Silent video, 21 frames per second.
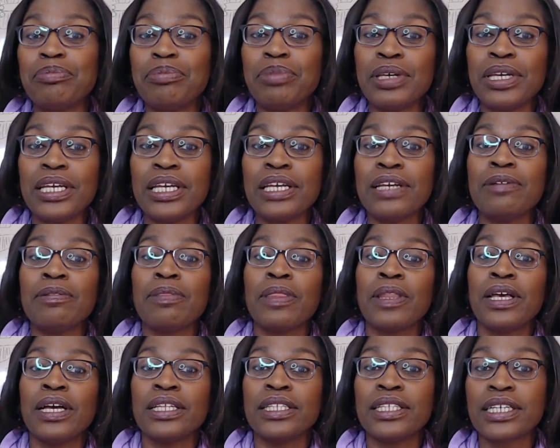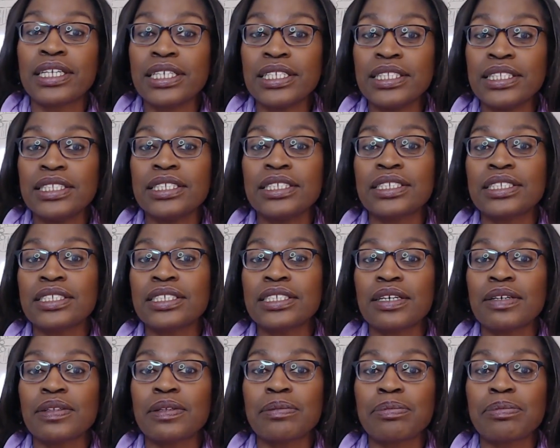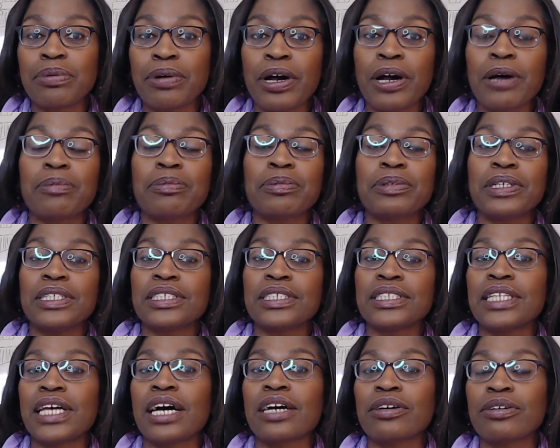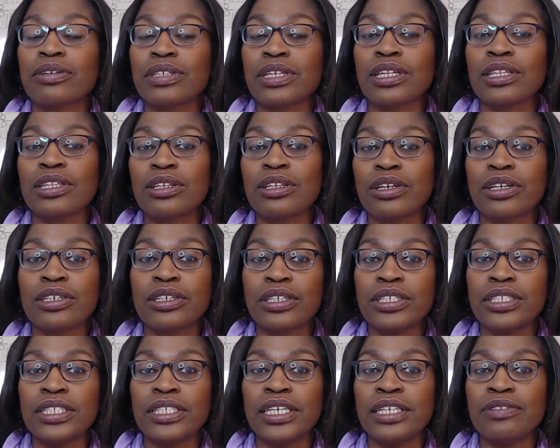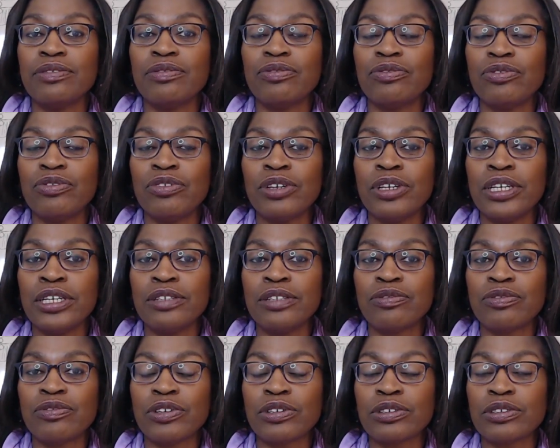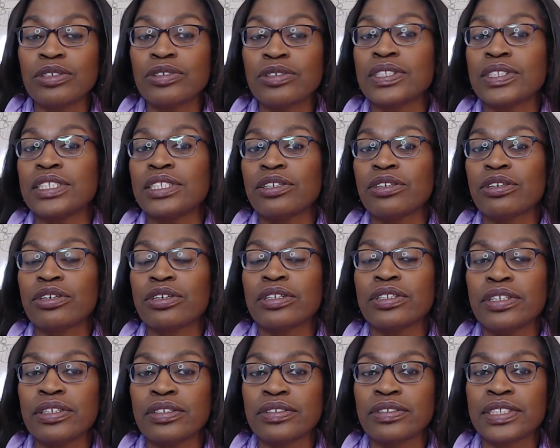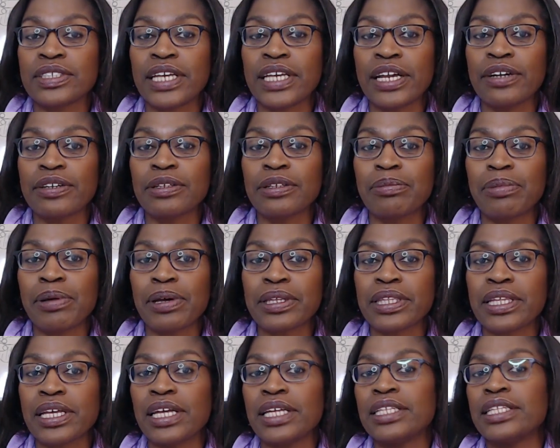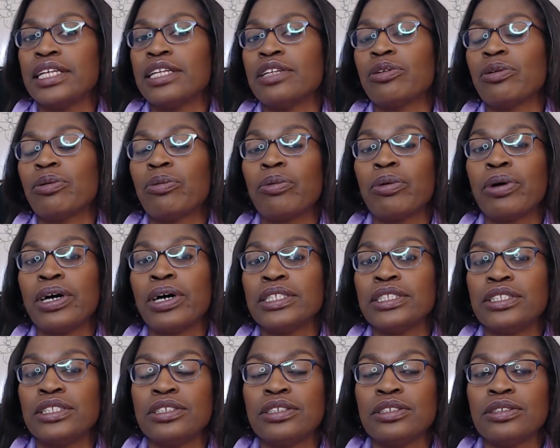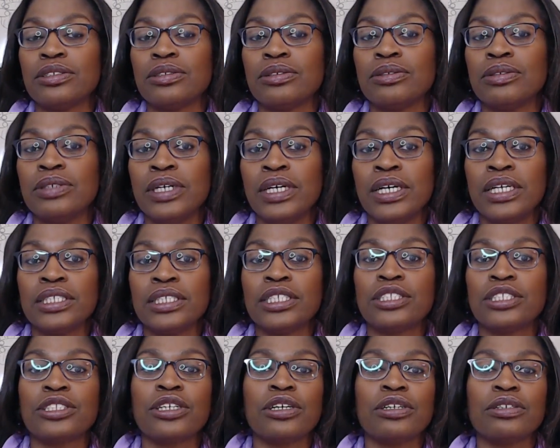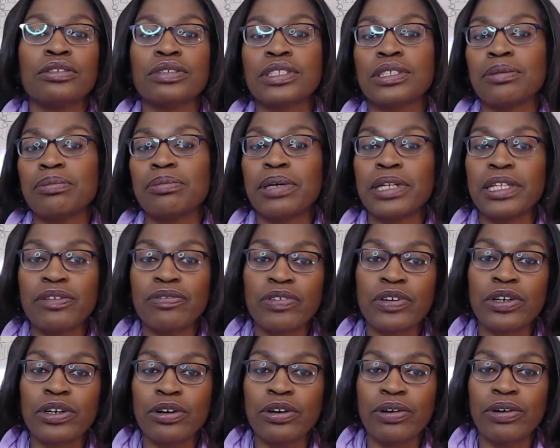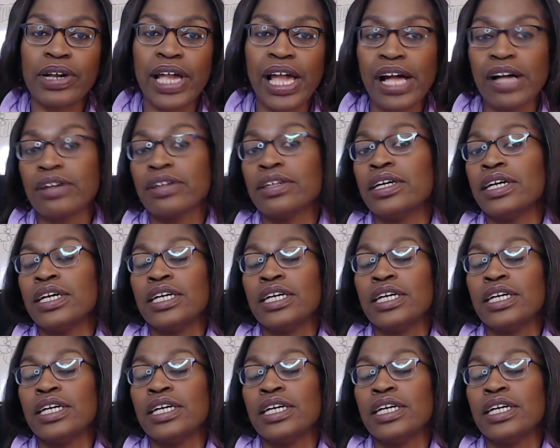be the condition of the property is not going to look good in photos, and they're scared about that, and they don't want to deter somebody from going out.